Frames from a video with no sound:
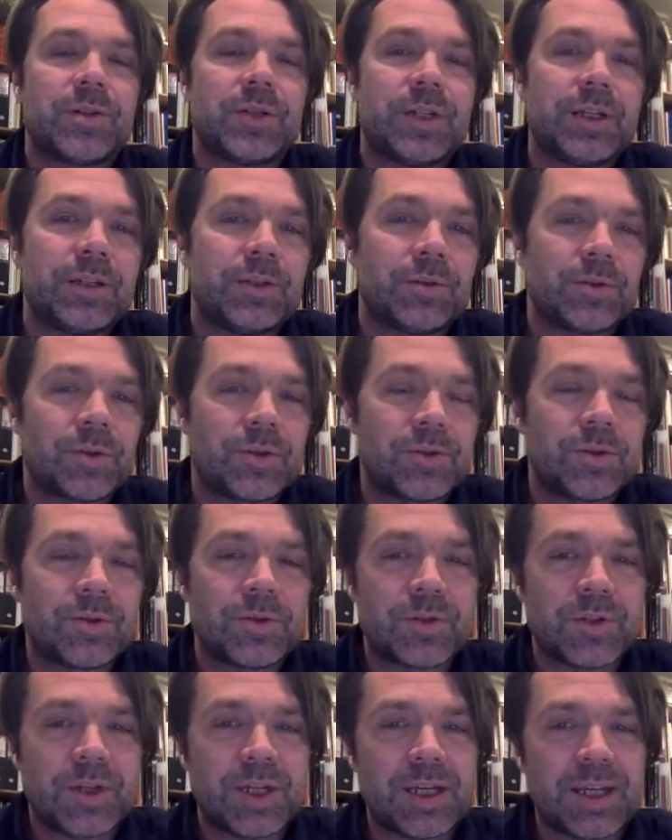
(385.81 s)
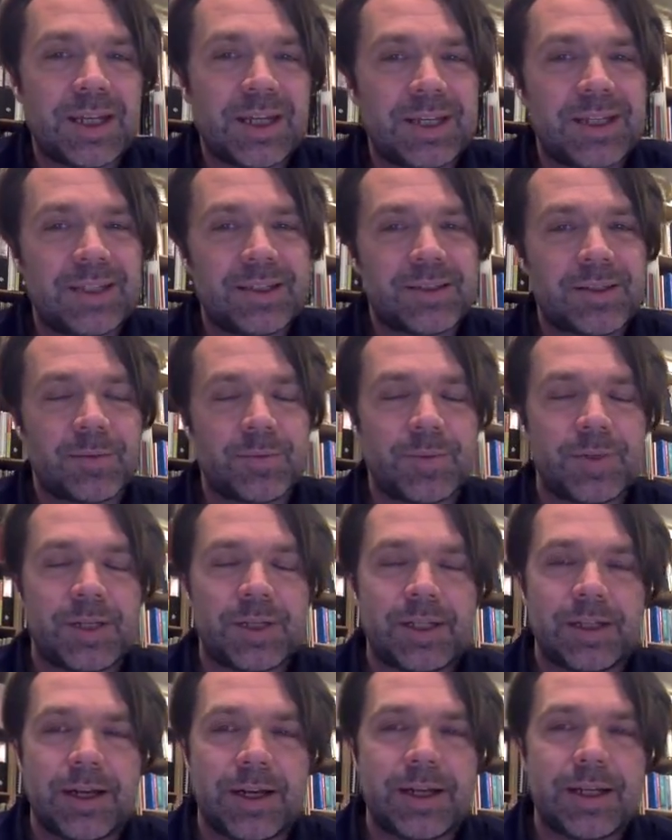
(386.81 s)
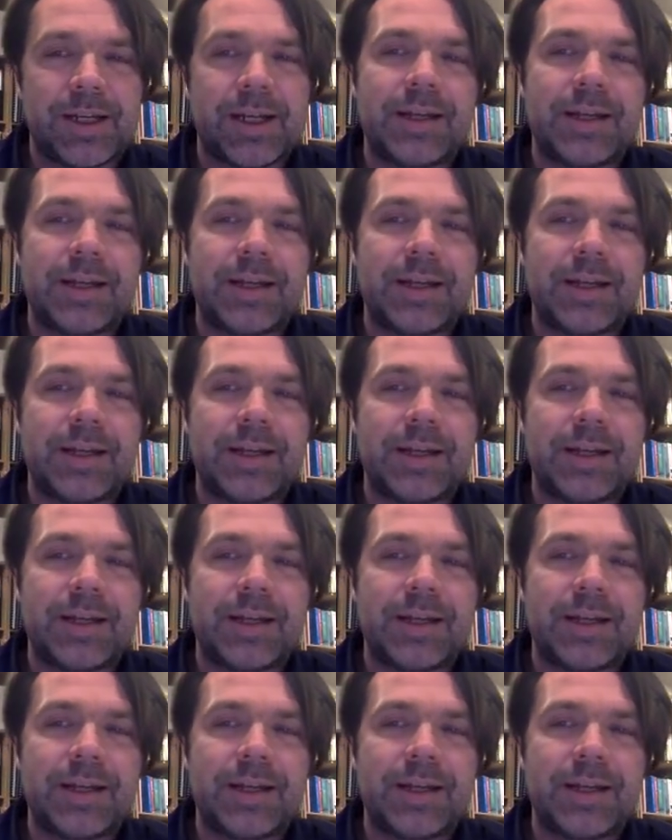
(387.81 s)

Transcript: in order to say something like,